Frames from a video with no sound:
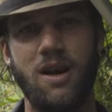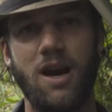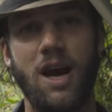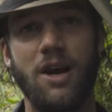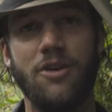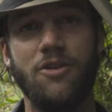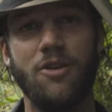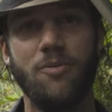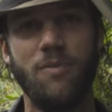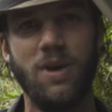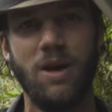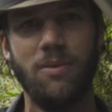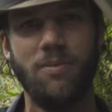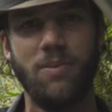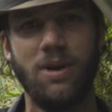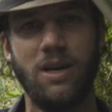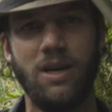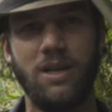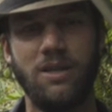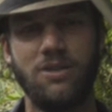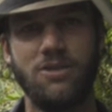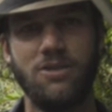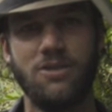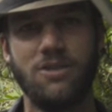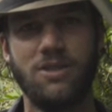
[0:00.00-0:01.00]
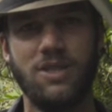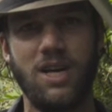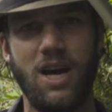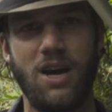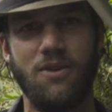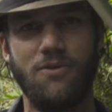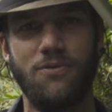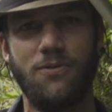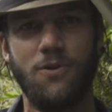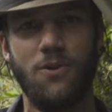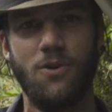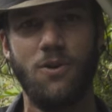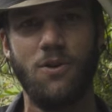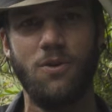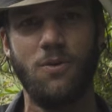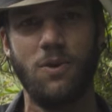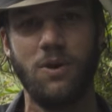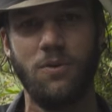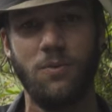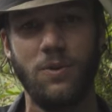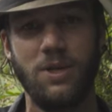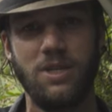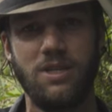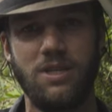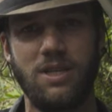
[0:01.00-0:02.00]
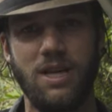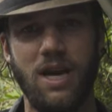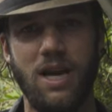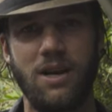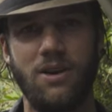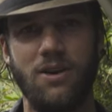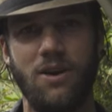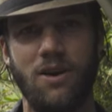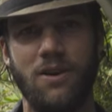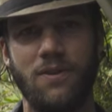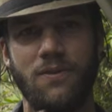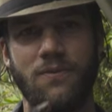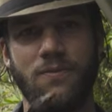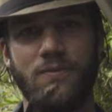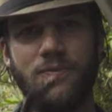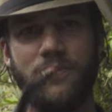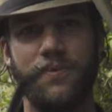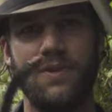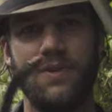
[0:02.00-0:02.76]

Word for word: and remember to stand for what we stand on.